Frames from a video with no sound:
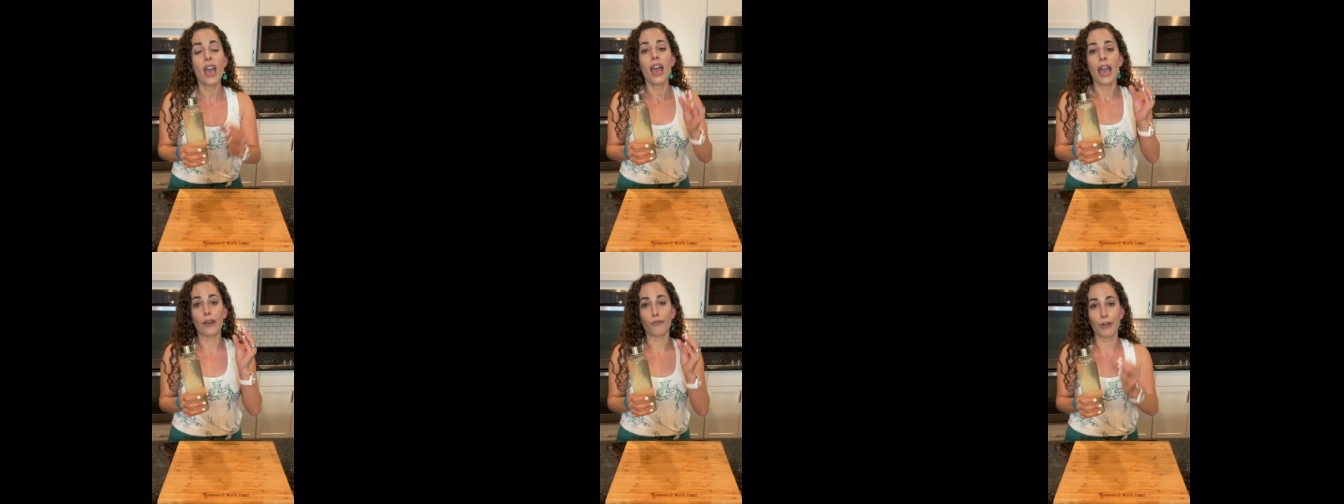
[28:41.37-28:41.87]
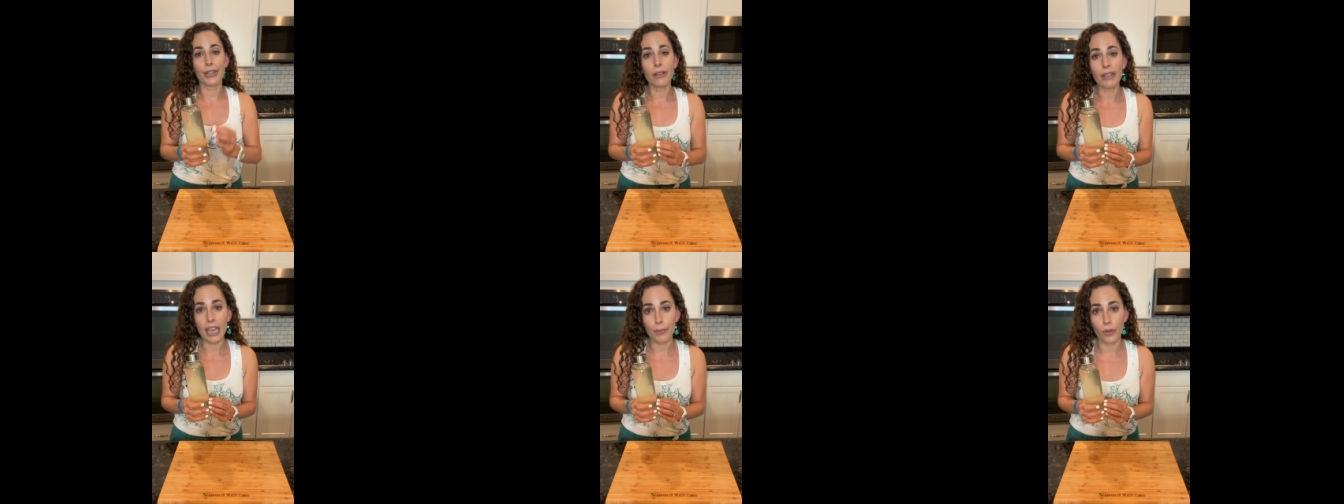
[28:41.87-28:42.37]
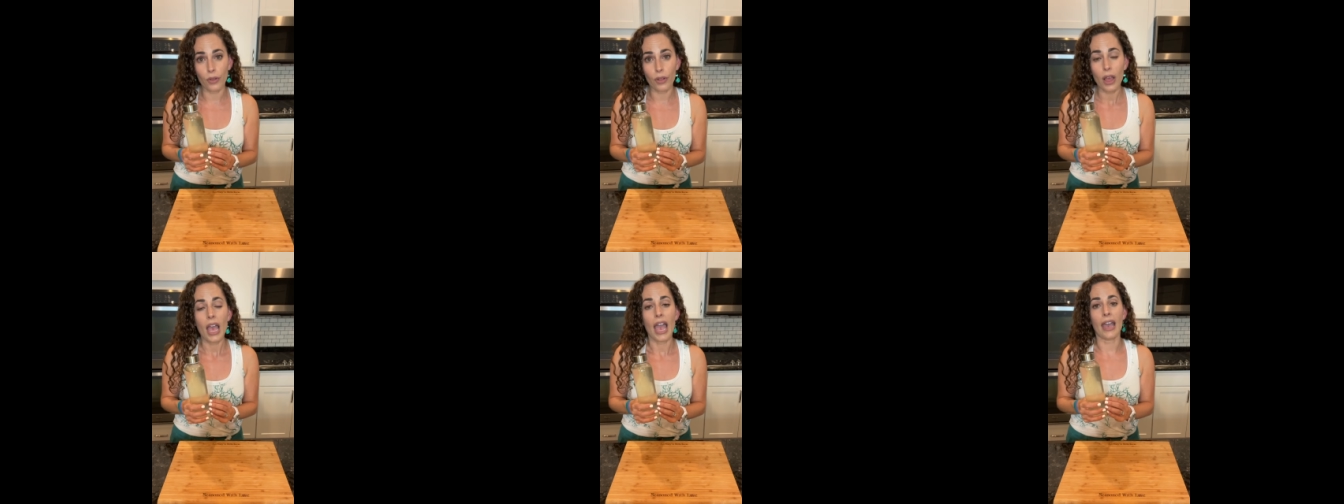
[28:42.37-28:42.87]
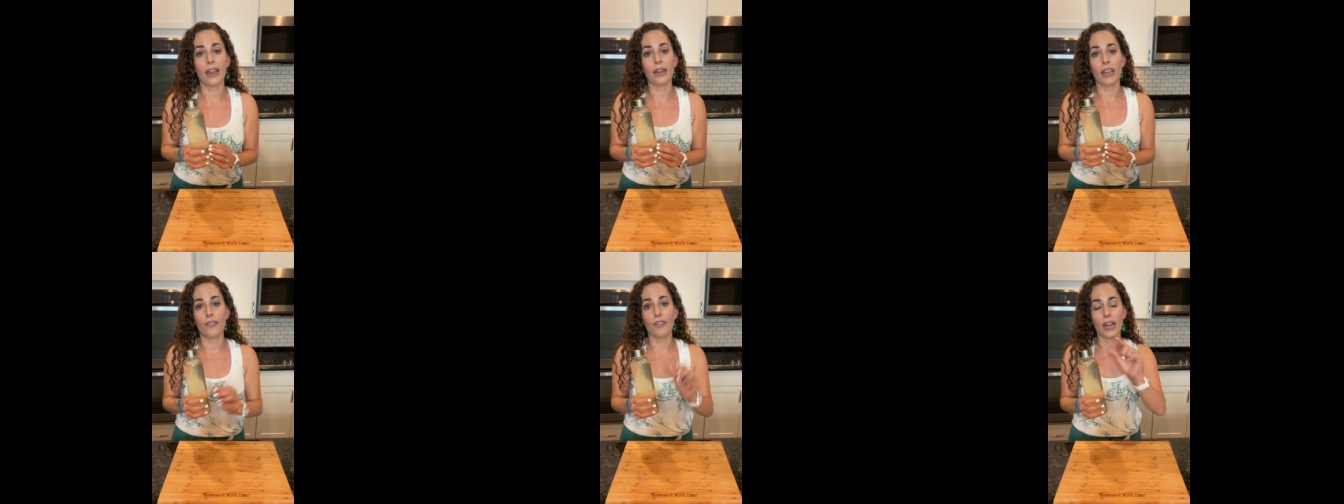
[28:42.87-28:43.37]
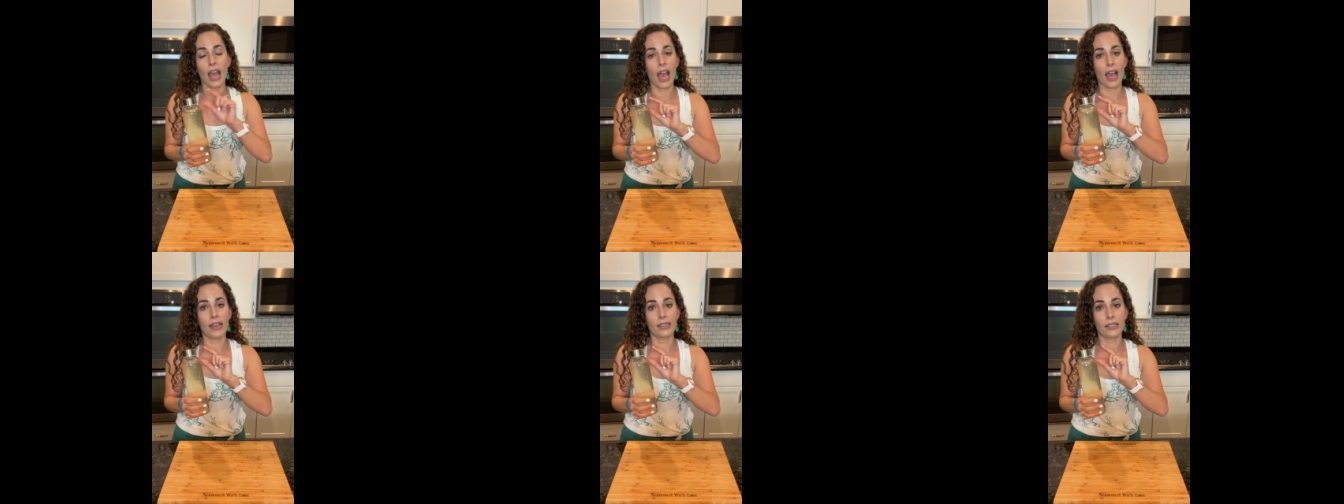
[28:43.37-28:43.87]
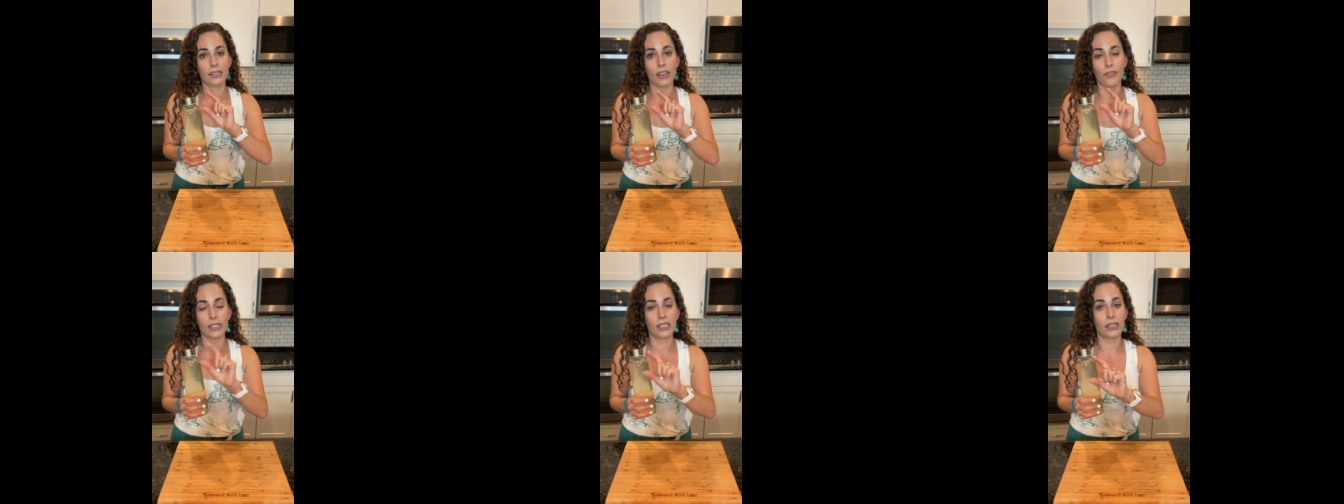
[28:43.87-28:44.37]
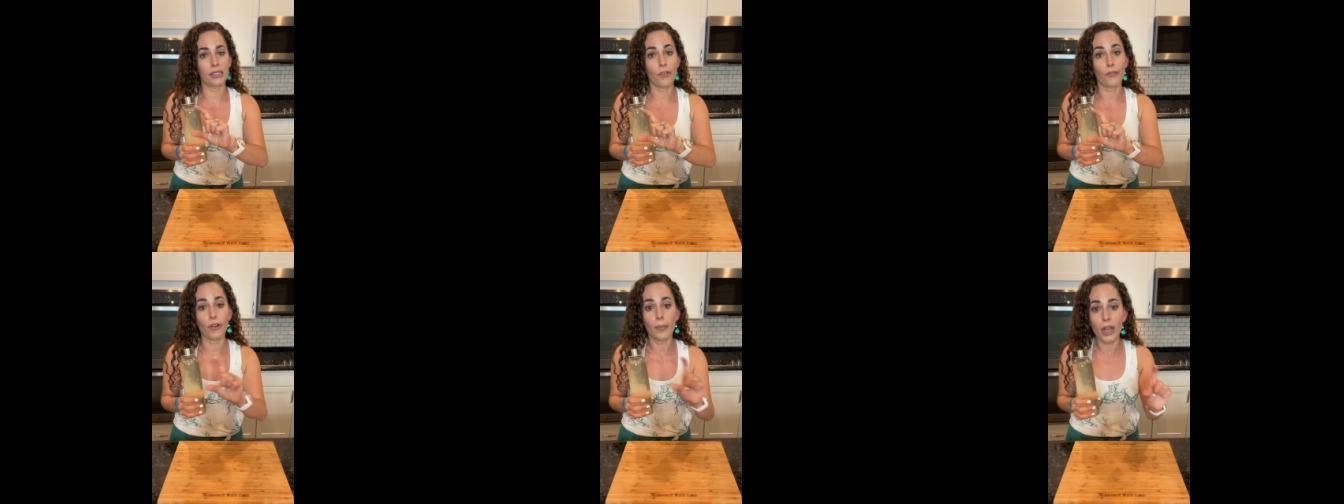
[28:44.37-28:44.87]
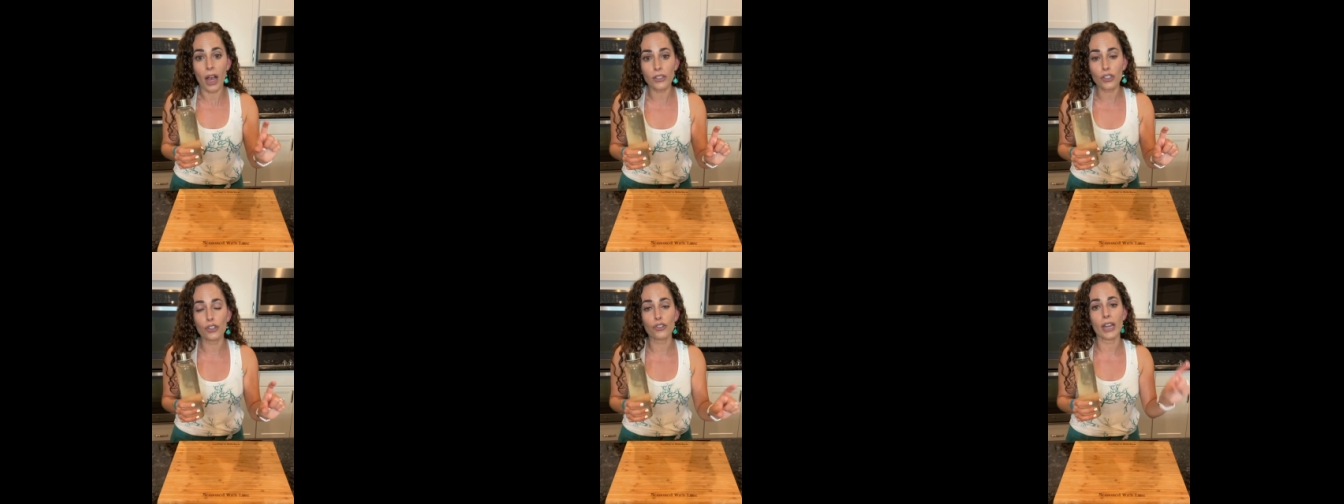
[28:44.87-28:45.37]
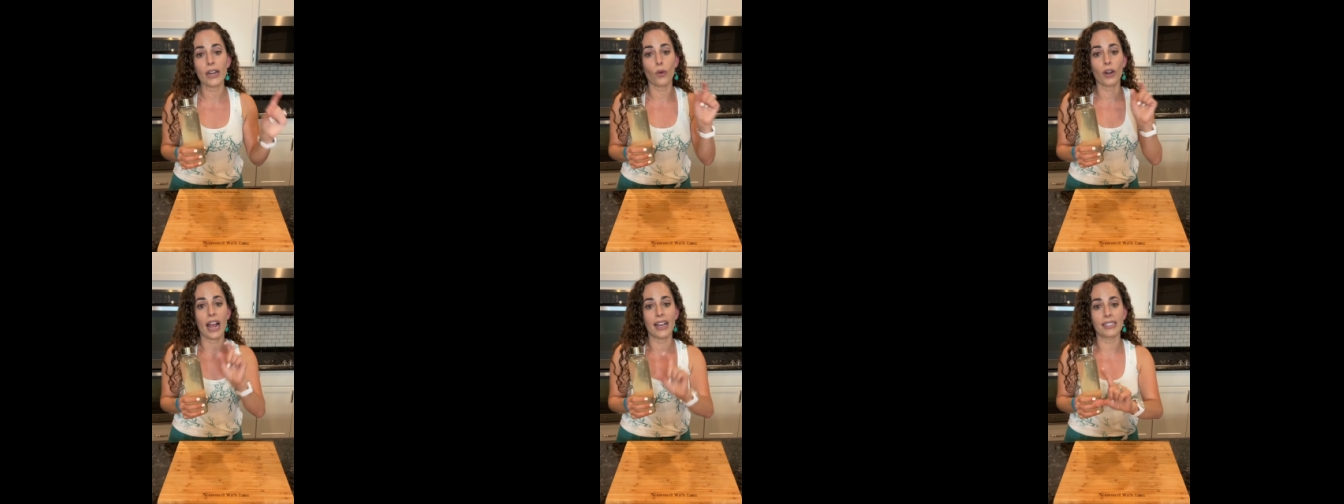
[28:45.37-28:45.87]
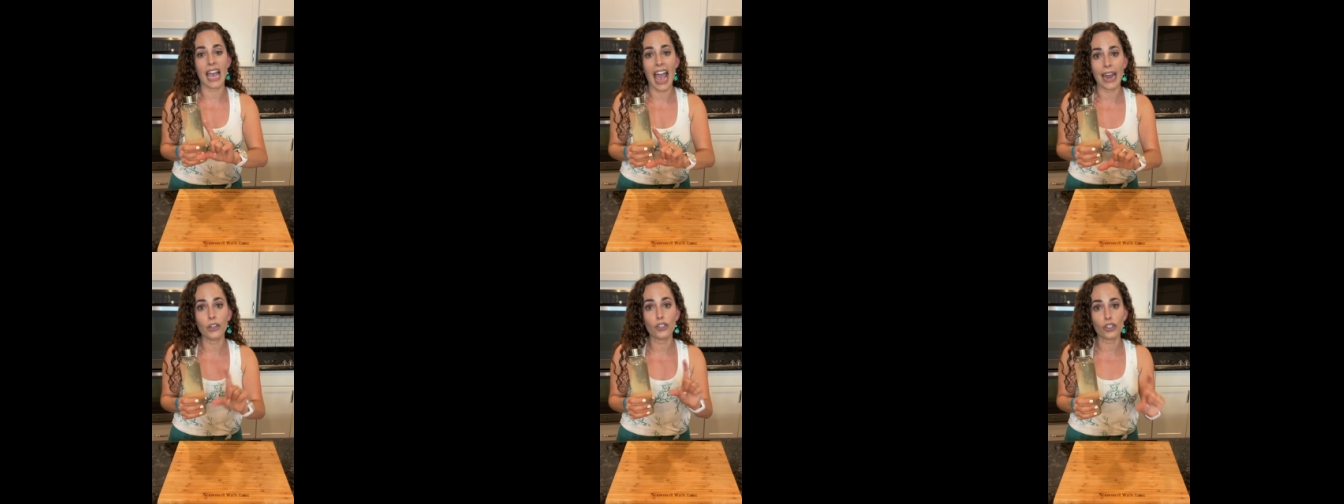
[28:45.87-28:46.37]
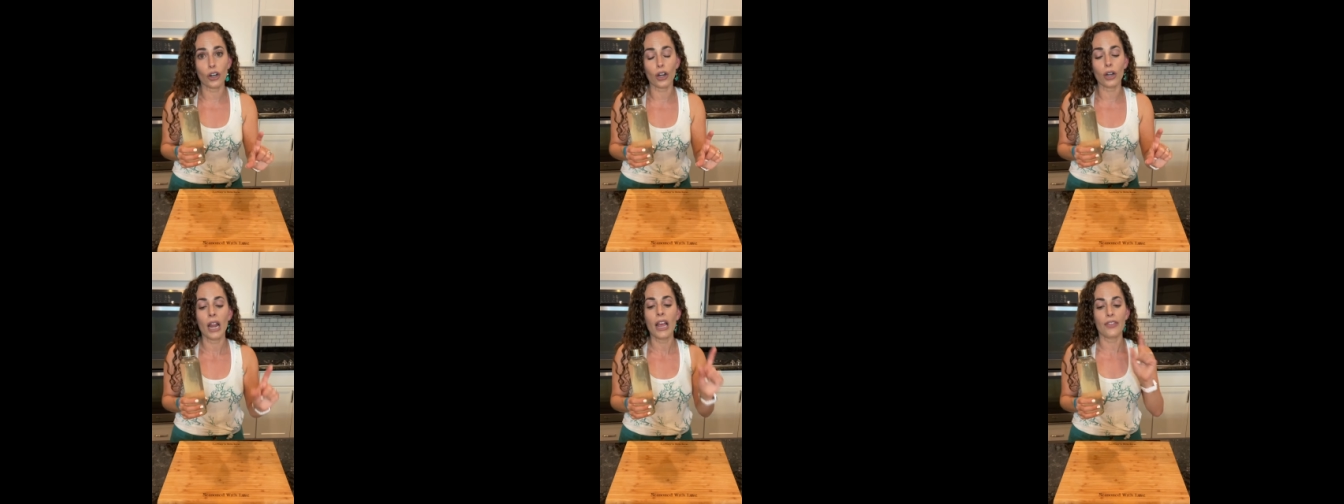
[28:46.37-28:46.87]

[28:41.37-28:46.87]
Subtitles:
and read the label. And if it says from concentrate or it has added sugar,